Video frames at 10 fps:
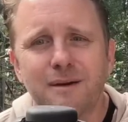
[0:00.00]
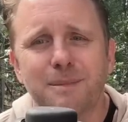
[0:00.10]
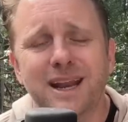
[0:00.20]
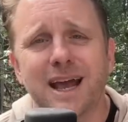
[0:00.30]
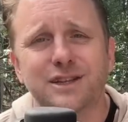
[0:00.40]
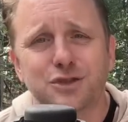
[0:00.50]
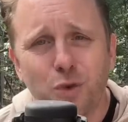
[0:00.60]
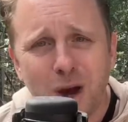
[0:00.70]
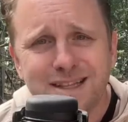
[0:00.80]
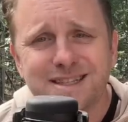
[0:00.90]
But at
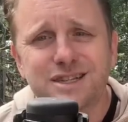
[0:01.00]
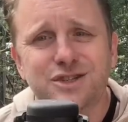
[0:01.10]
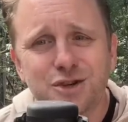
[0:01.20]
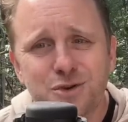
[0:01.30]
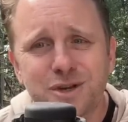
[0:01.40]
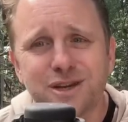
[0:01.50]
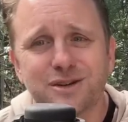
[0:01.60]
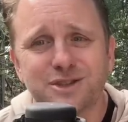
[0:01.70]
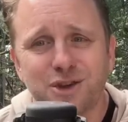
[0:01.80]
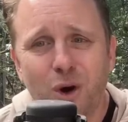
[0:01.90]
22
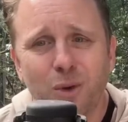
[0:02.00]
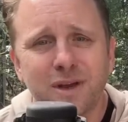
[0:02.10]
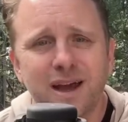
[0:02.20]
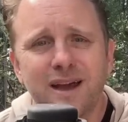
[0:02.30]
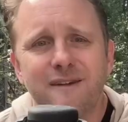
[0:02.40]
years old,